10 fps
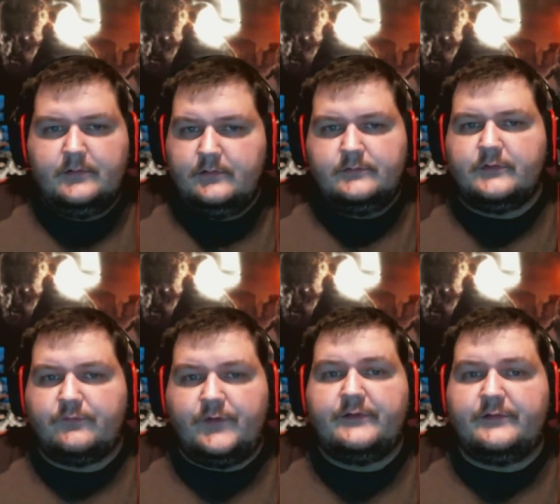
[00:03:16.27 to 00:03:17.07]
just
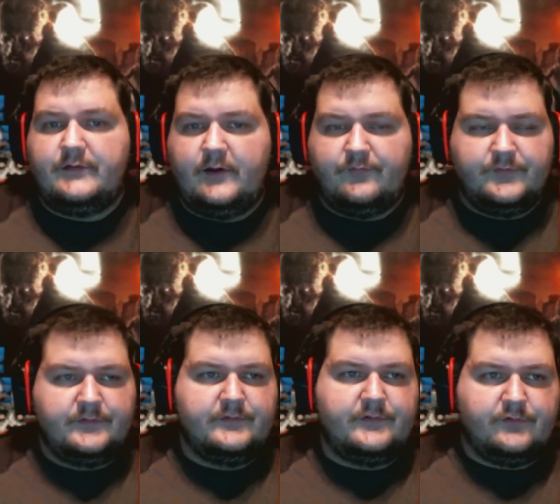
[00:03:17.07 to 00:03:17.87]
fun stuff.
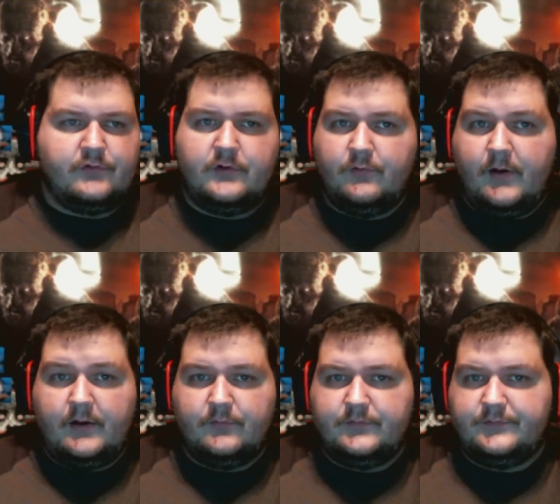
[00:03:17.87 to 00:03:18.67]
And Satoru
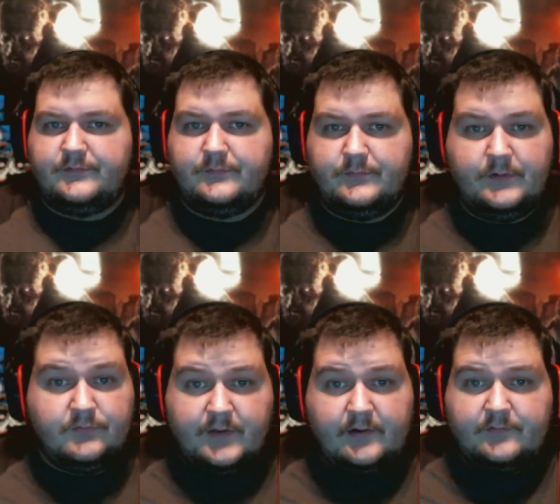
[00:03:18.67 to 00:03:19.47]
Iwata was he
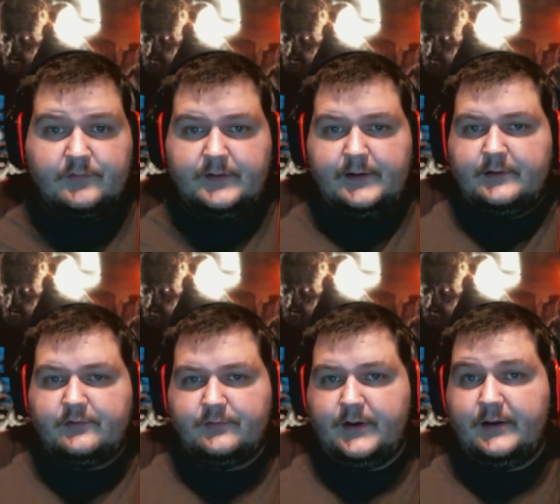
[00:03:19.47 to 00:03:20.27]
was actually a
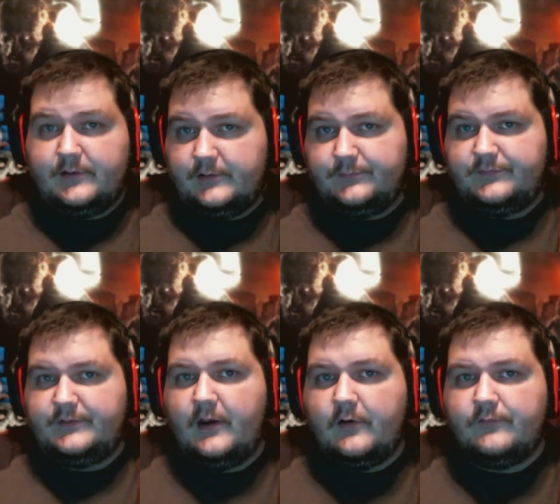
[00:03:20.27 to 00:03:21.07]
creator
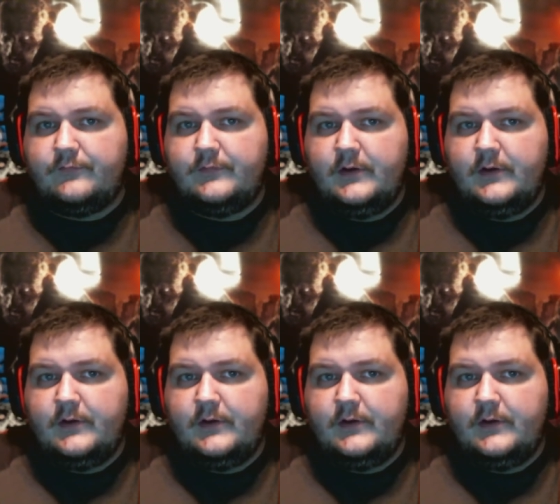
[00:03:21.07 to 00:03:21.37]
himself